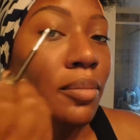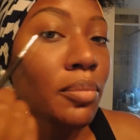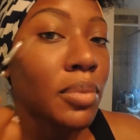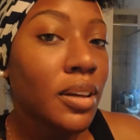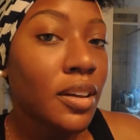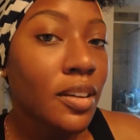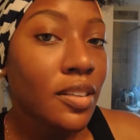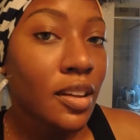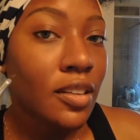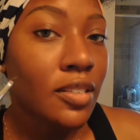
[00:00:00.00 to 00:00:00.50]

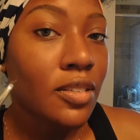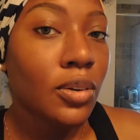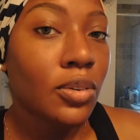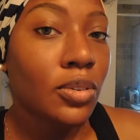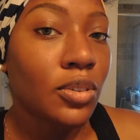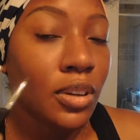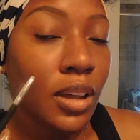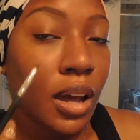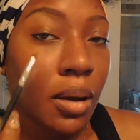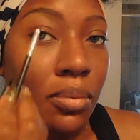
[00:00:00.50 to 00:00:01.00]
because I told
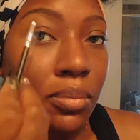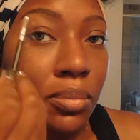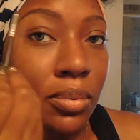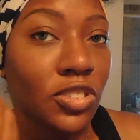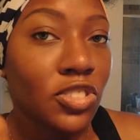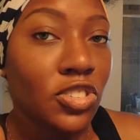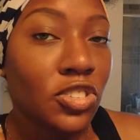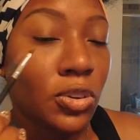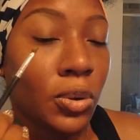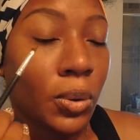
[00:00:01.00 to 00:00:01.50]
you that one was
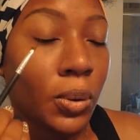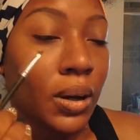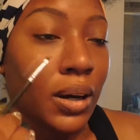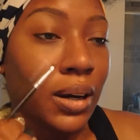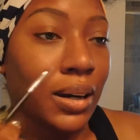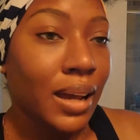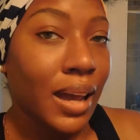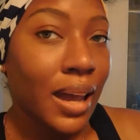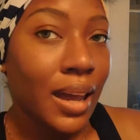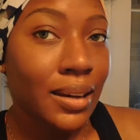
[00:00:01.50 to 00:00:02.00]
short
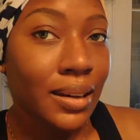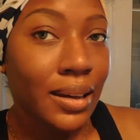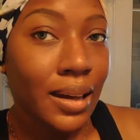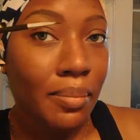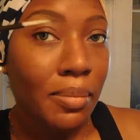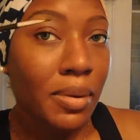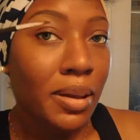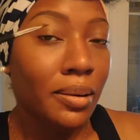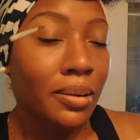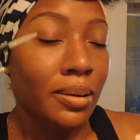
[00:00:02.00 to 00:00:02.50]
and I had to
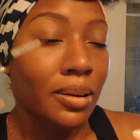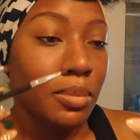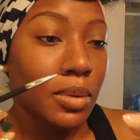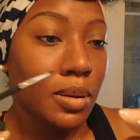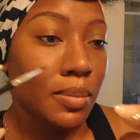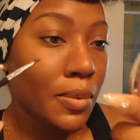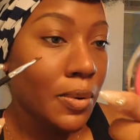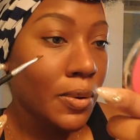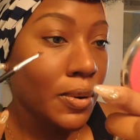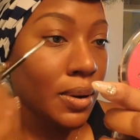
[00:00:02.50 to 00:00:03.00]
come in a little bit
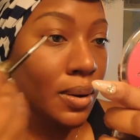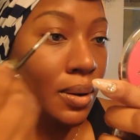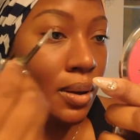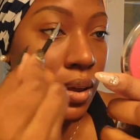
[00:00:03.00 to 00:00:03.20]
more.